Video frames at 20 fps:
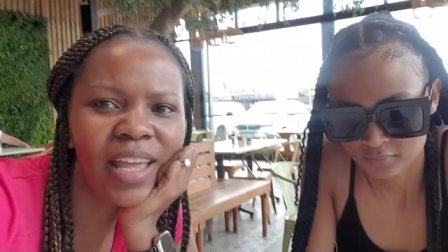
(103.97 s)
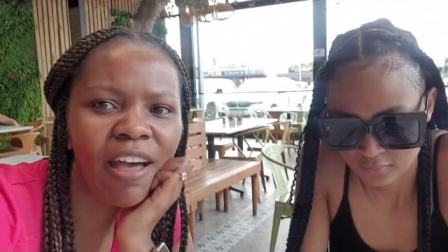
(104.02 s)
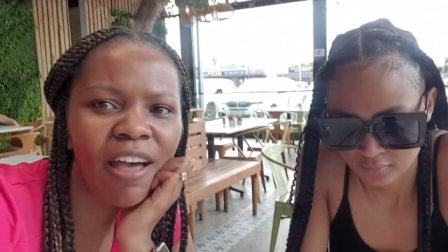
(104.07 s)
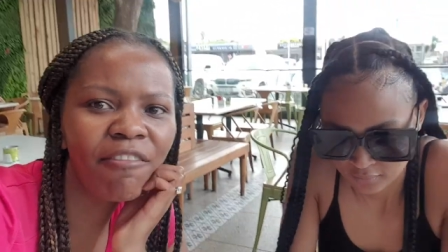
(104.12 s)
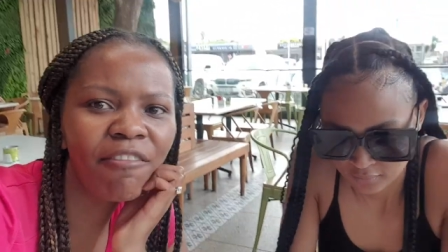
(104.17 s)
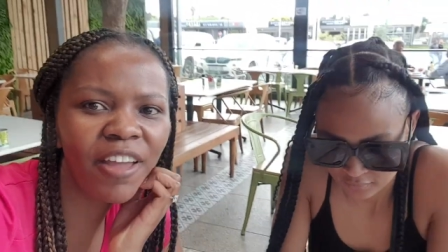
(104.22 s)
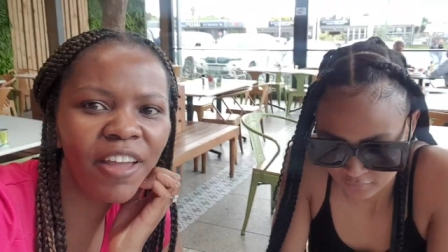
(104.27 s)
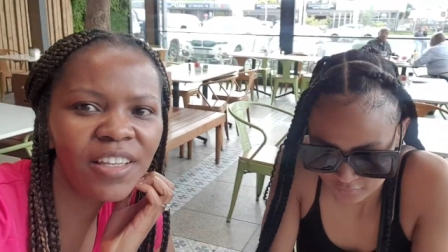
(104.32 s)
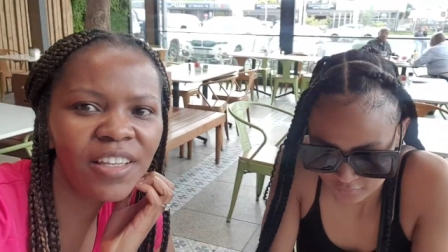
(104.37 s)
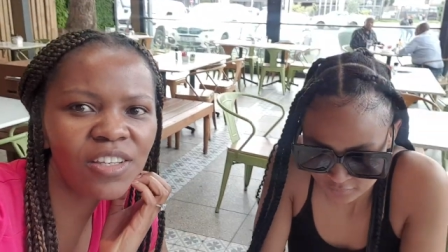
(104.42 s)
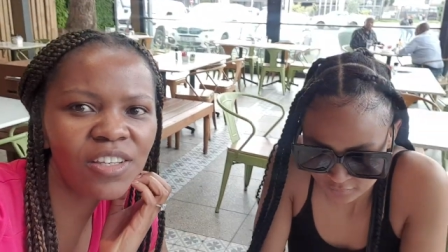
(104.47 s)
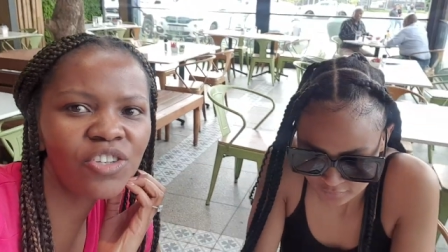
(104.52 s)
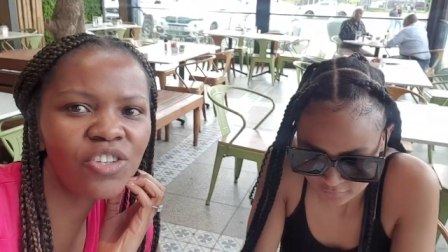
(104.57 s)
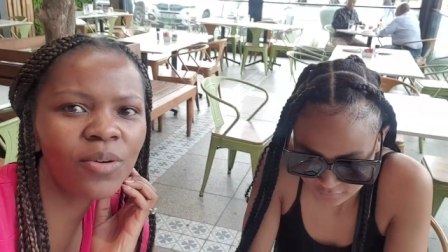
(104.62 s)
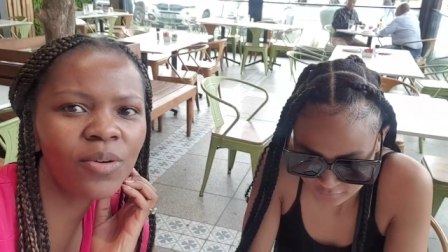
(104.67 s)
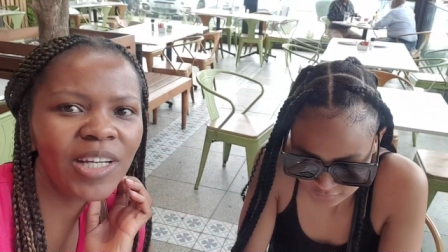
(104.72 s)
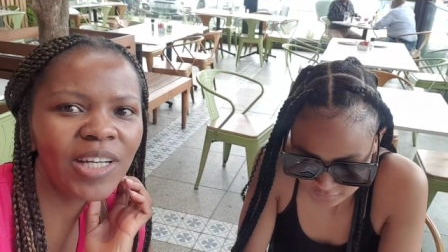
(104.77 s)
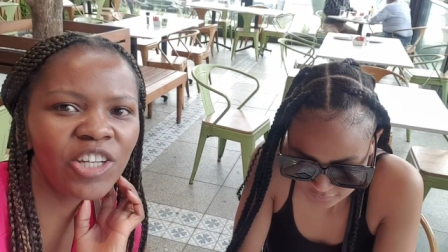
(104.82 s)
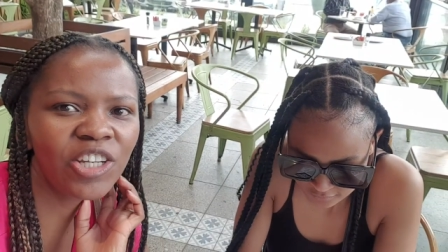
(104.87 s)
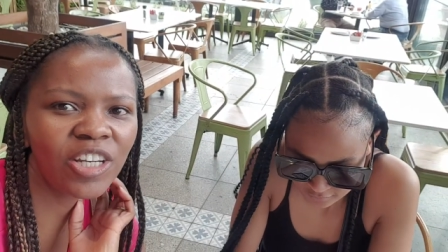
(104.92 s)
cafe
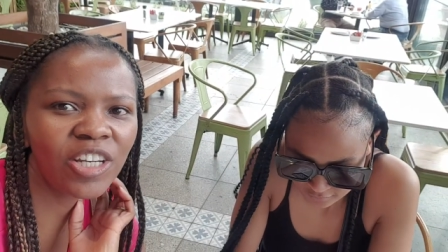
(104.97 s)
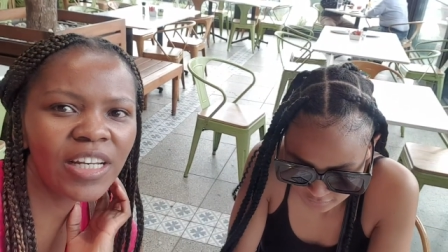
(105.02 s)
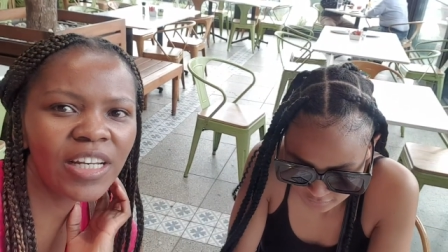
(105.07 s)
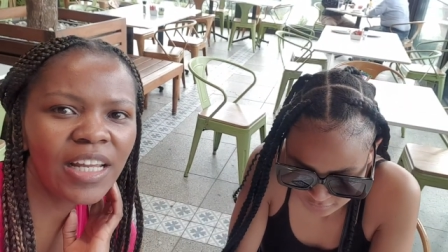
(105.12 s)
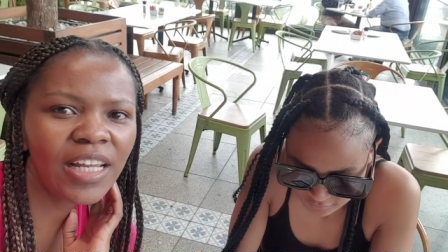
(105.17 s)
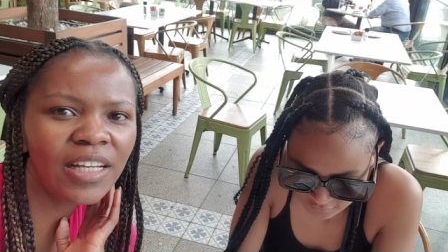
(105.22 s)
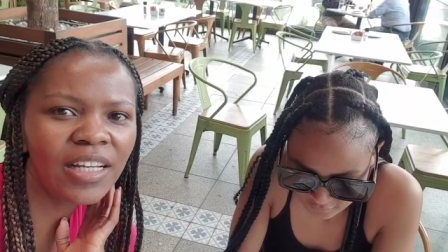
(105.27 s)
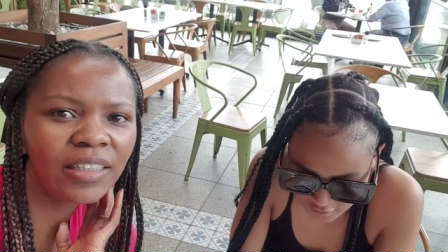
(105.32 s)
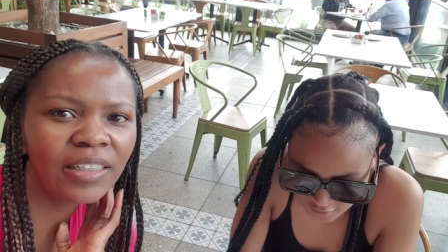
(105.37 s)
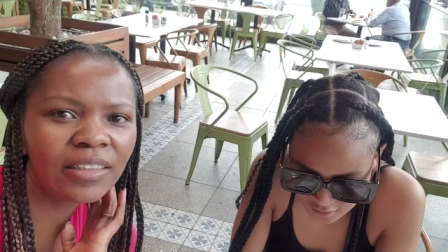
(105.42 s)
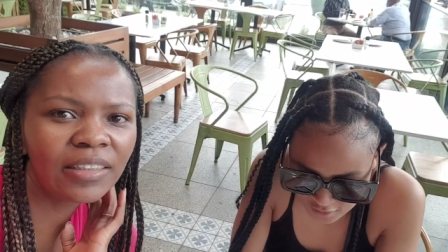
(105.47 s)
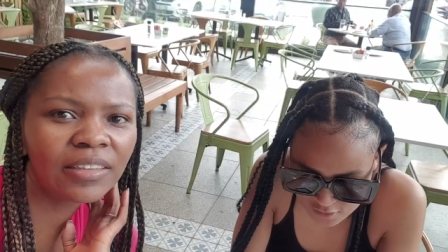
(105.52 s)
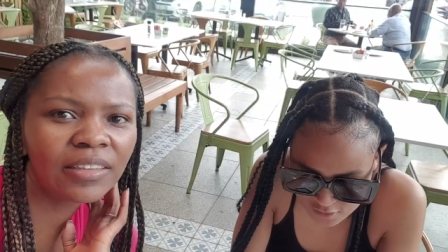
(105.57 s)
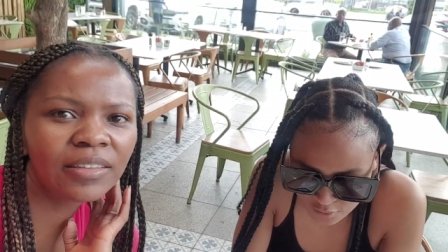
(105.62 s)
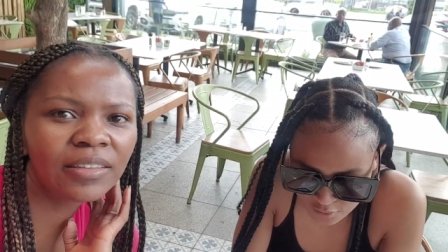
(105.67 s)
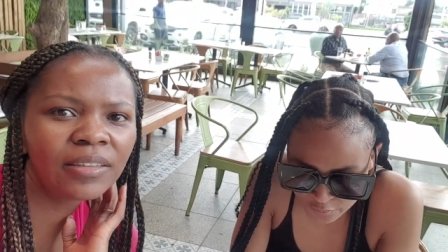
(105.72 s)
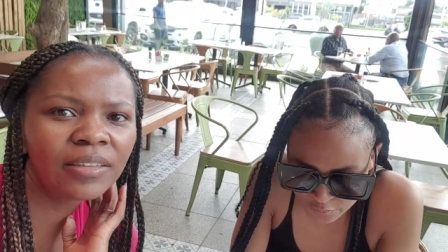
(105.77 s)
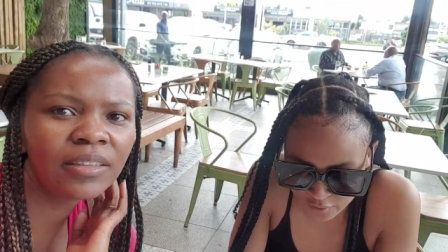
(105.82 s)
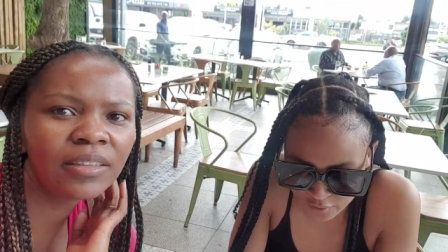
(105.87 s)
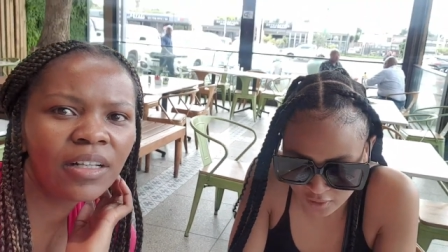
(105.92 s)
situation here. It's so
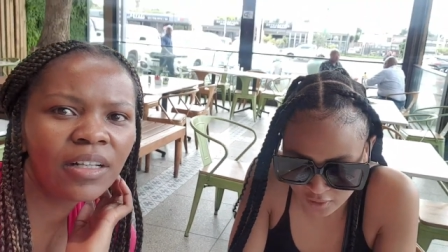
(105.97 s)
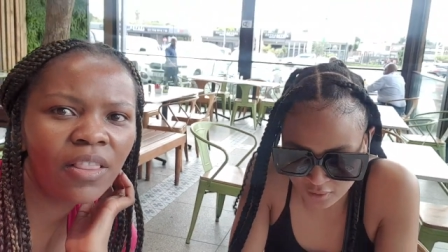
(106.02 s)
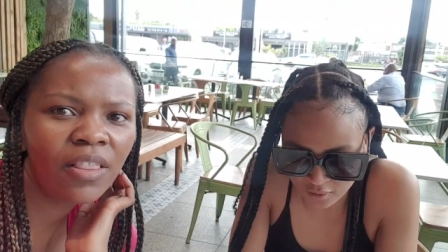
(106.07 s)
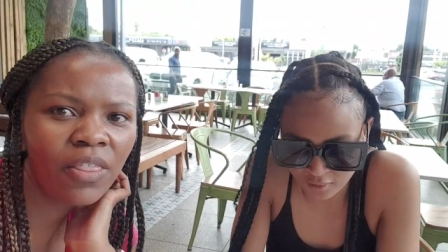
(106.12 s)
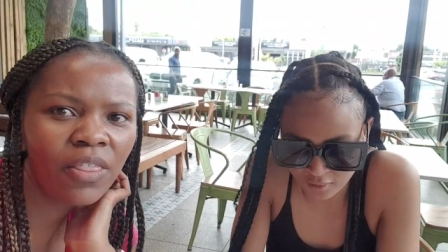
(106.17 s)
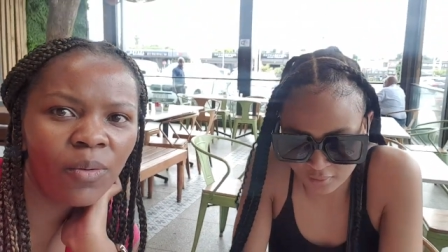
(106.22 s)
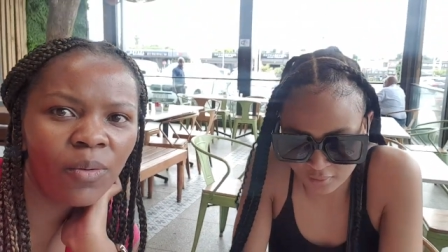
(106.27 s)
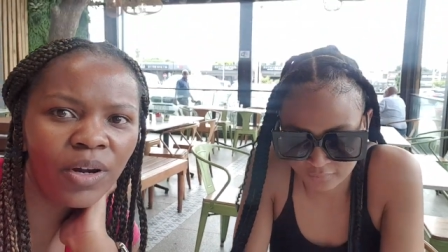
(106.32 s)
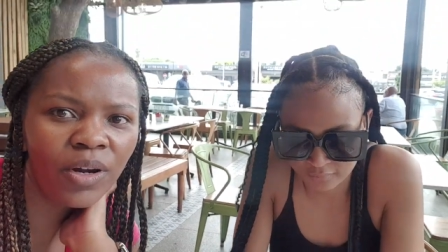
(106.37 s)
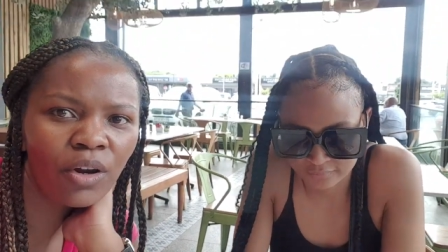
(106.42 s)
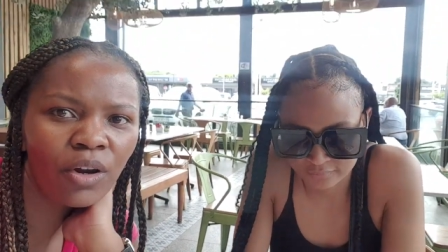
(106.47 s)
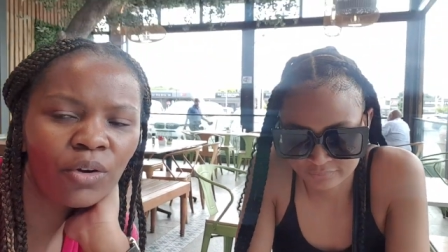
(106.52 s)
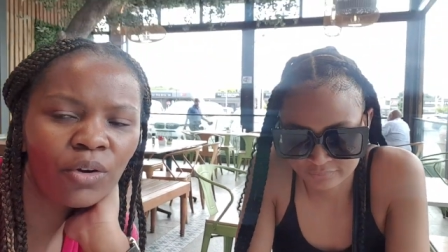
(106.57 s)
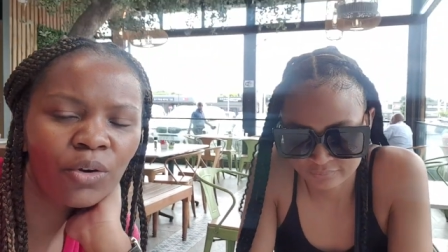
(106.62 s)
pretty. The one on